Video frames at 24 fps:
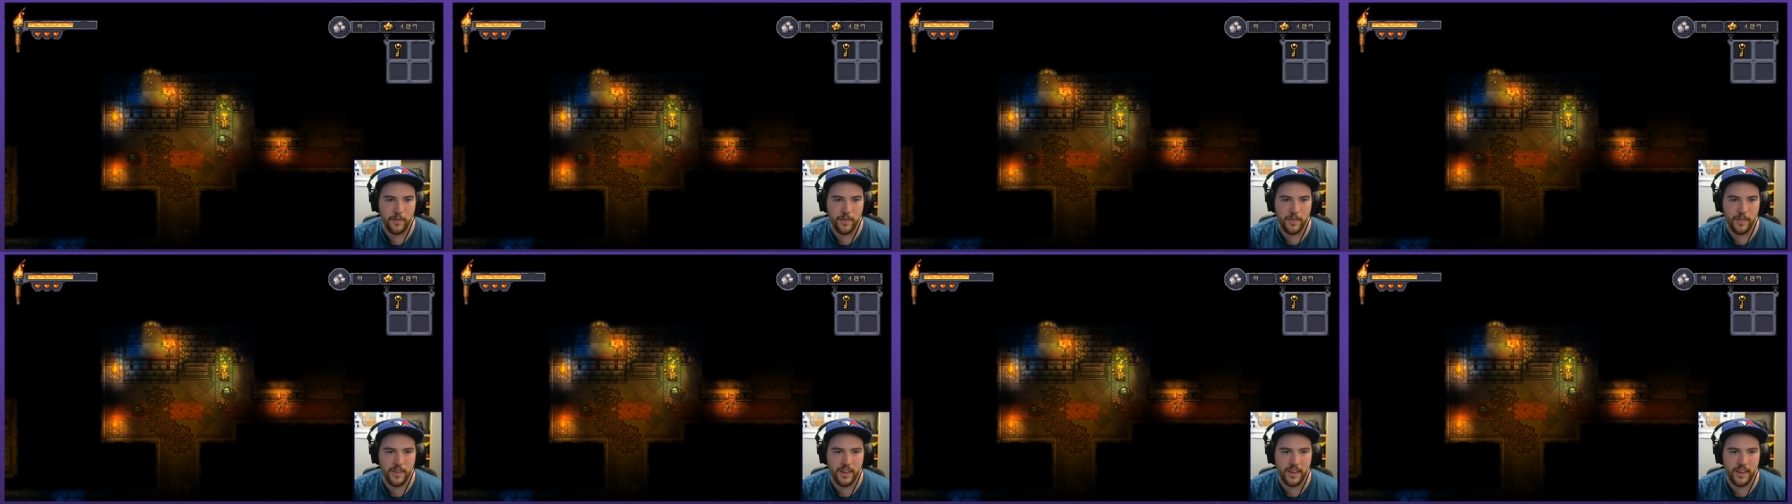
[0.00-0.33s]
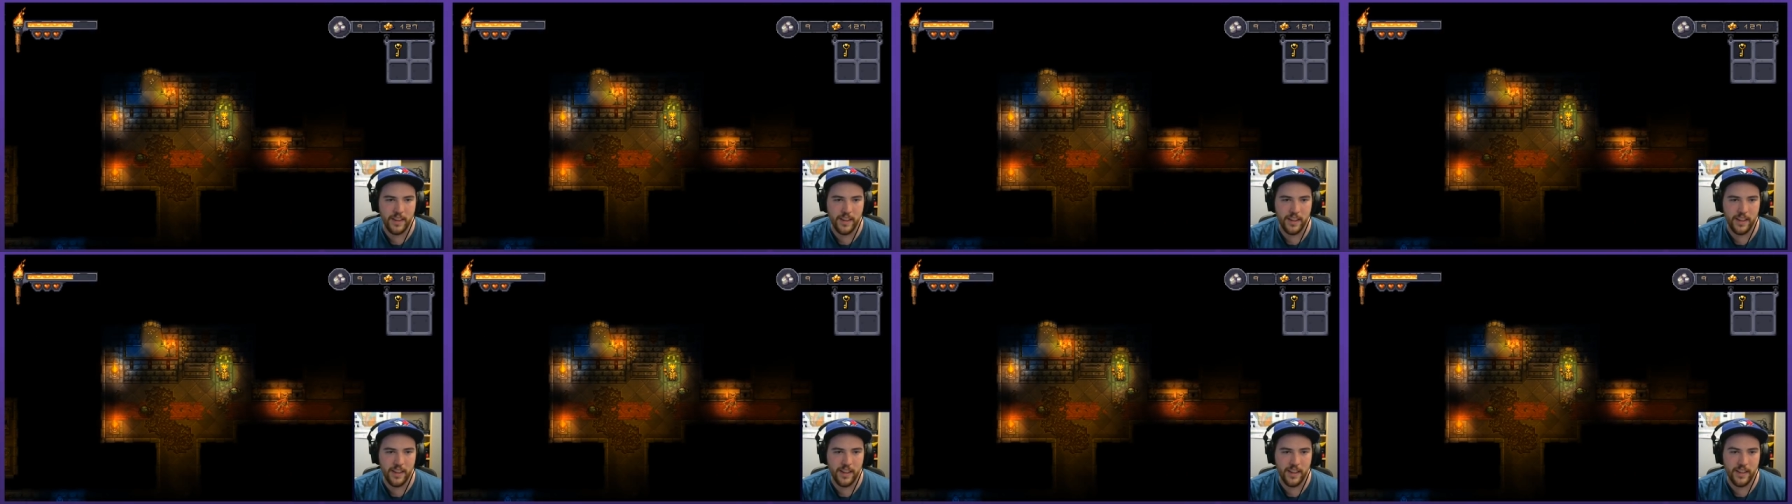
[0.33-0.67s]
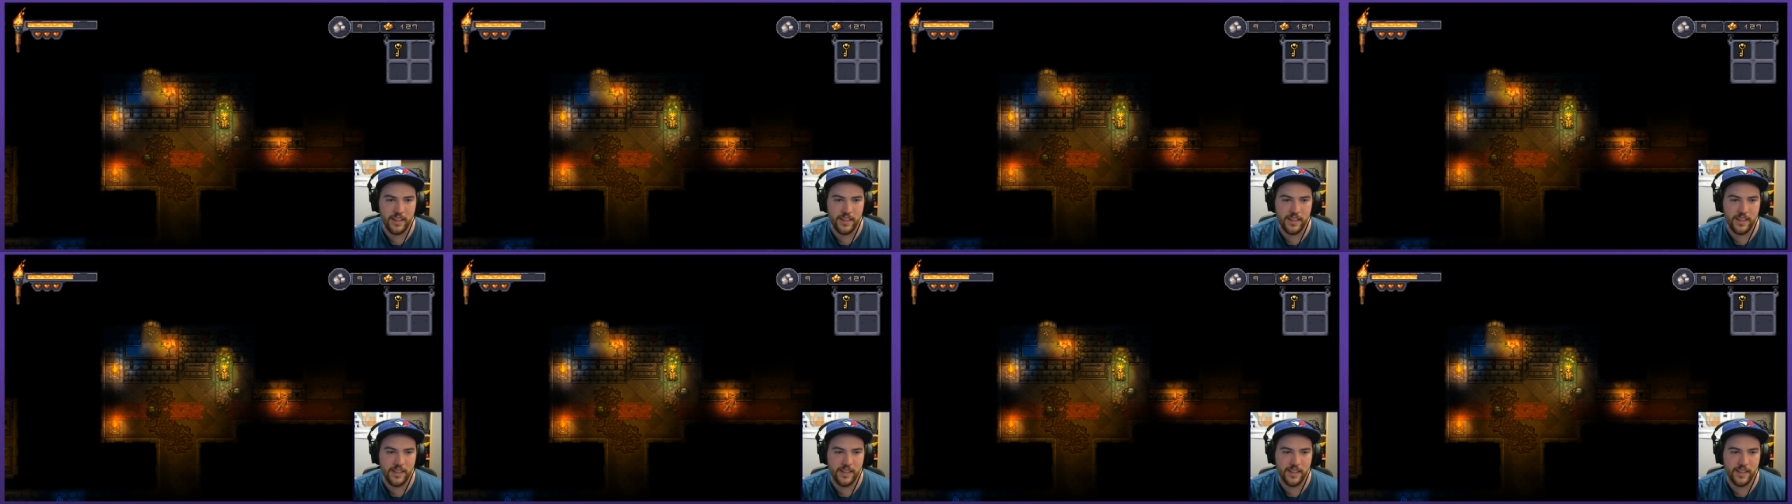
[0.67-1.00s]

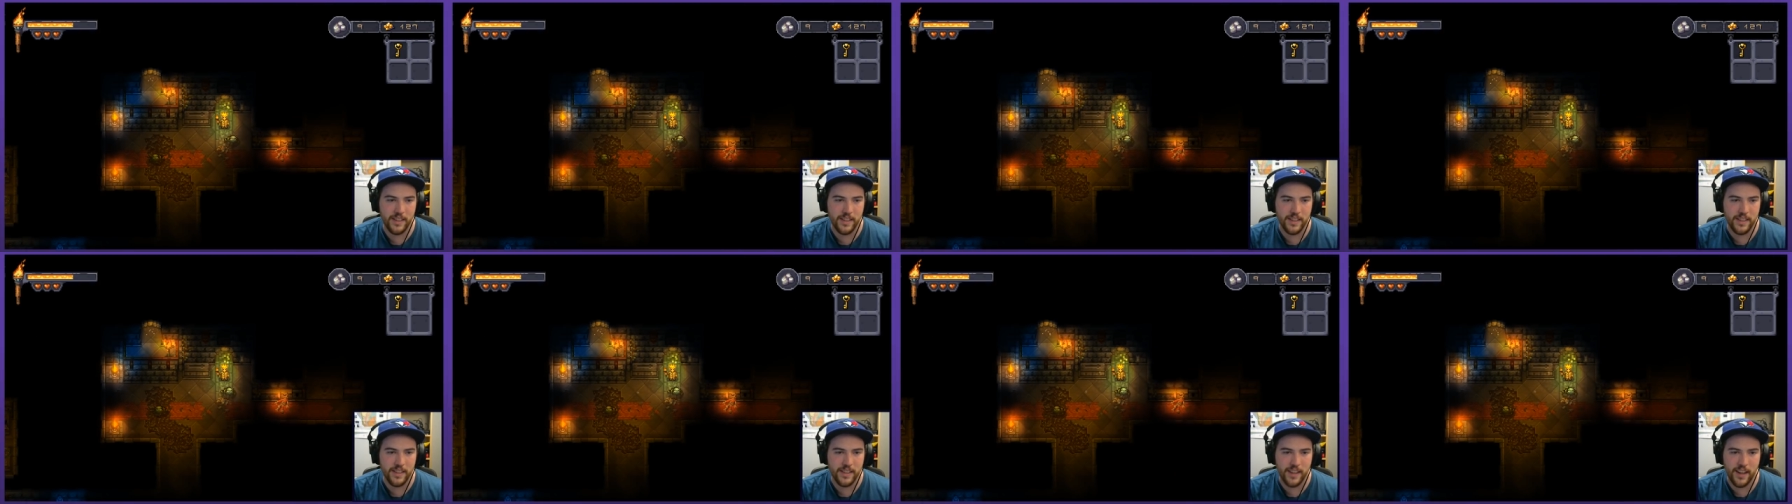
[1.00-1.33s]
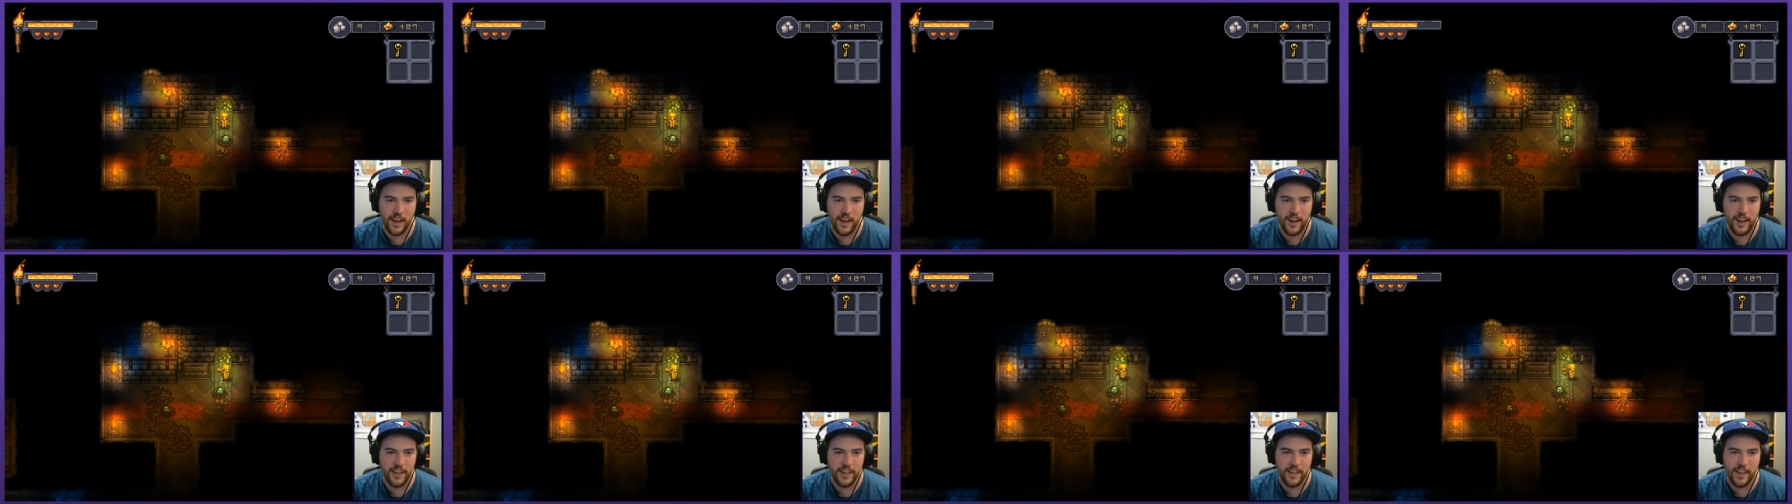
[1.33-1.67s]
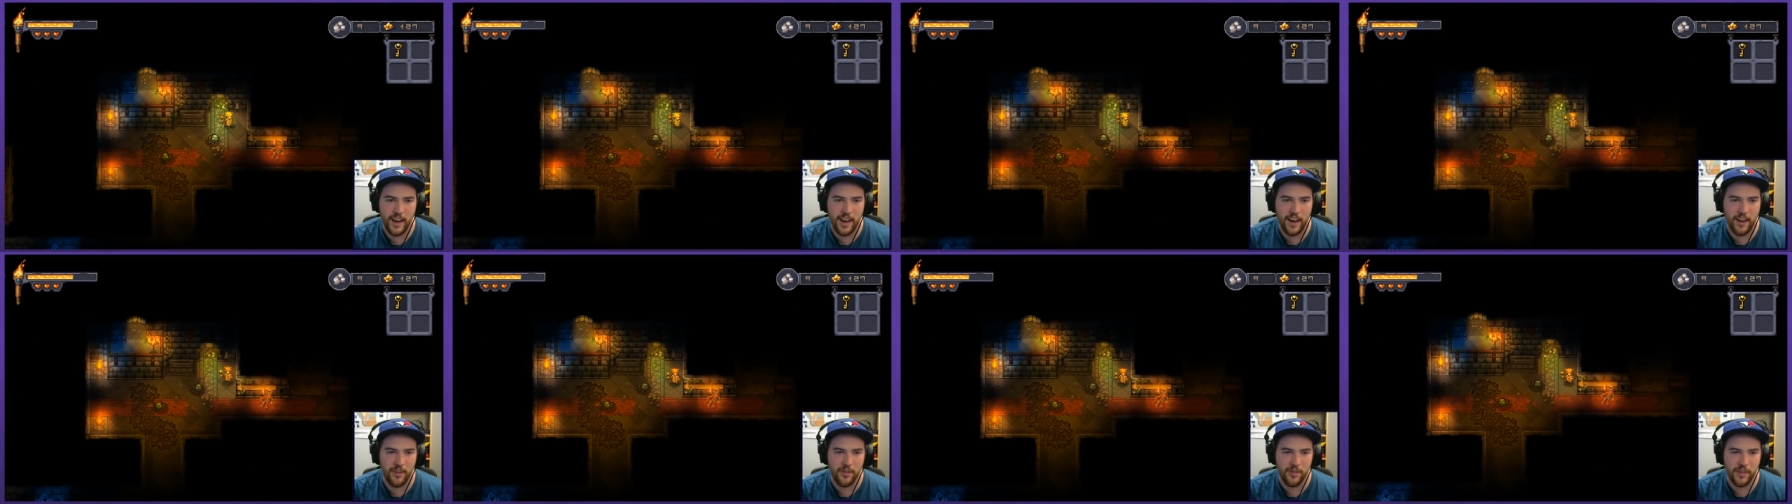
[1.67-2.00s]
This this guy, yeah,